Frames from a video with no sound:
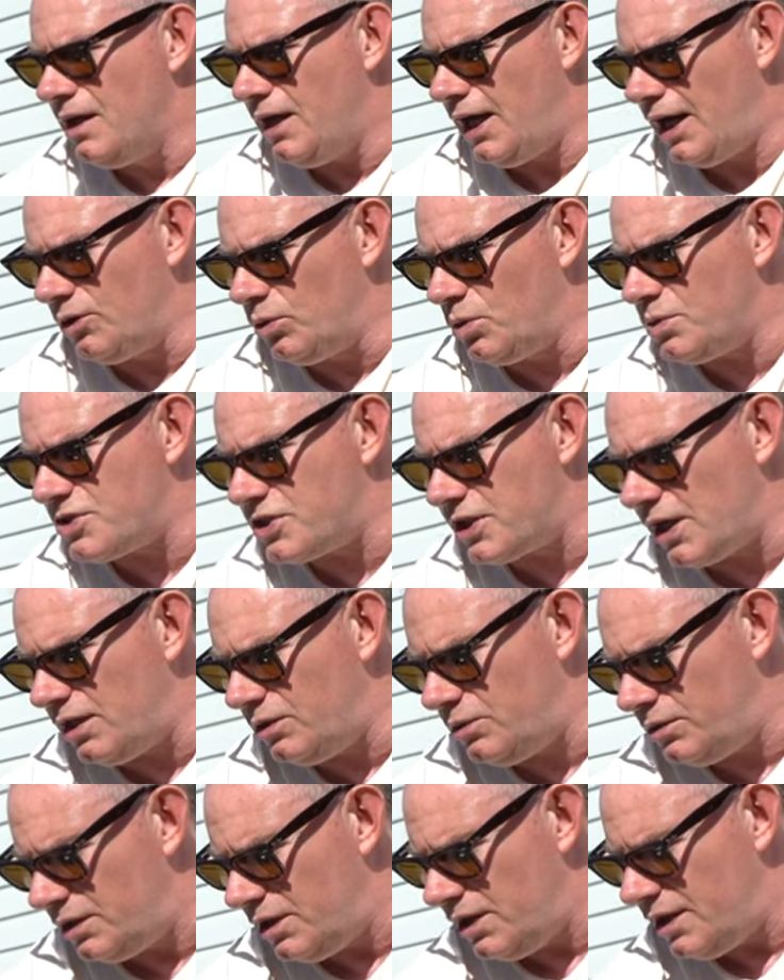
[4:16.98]
And
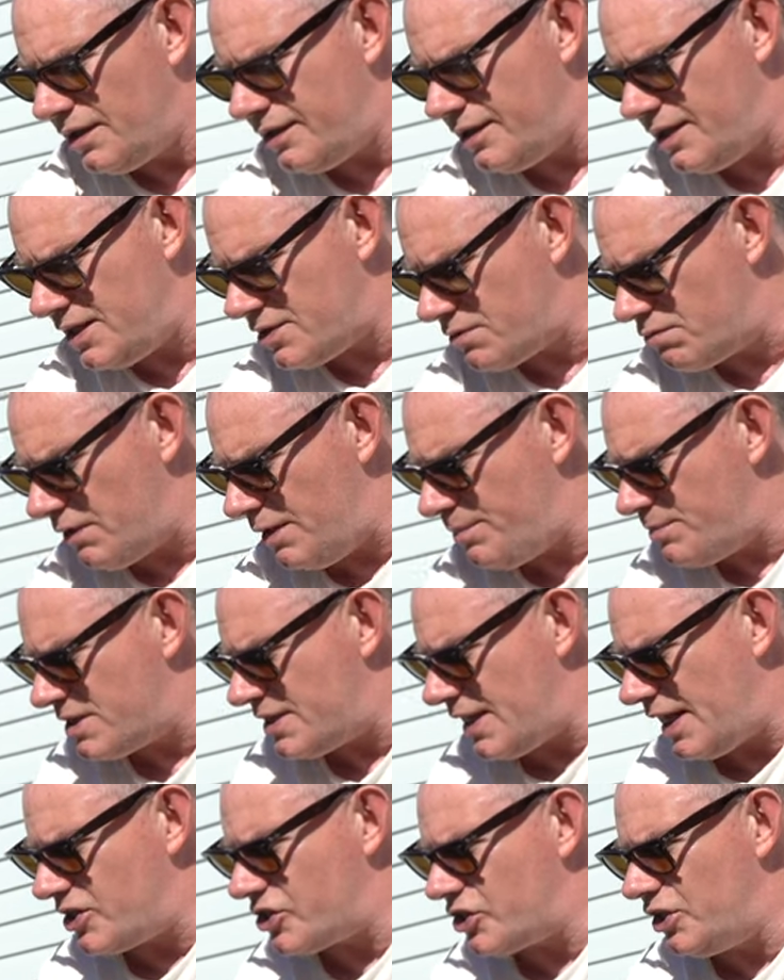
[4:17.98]
also, this rim
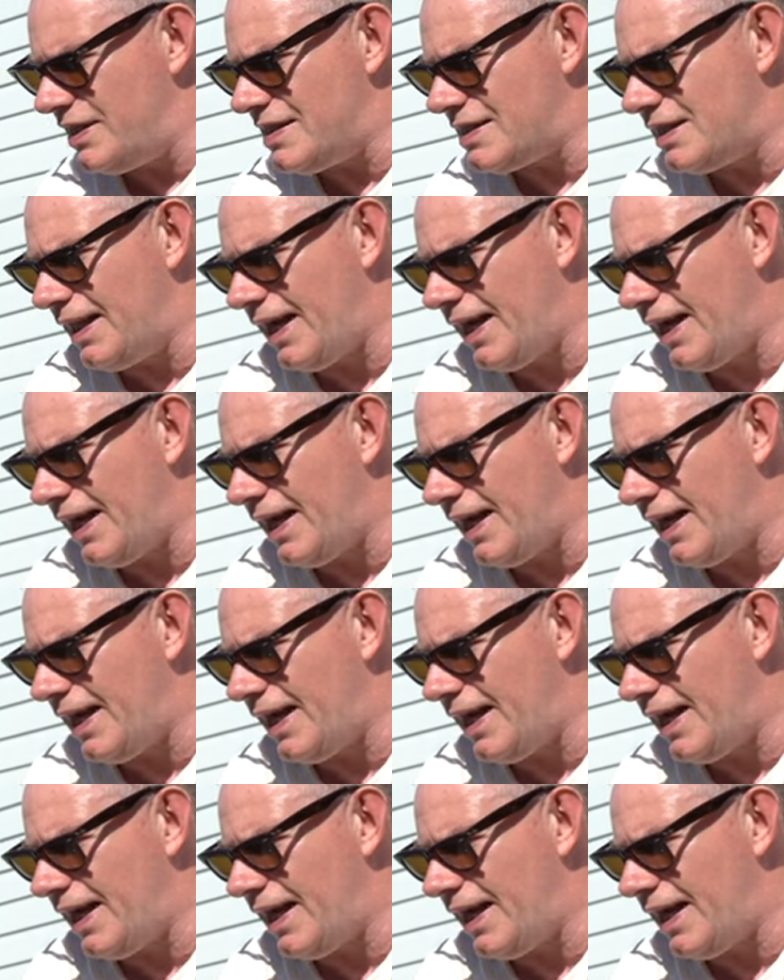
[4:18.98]
section is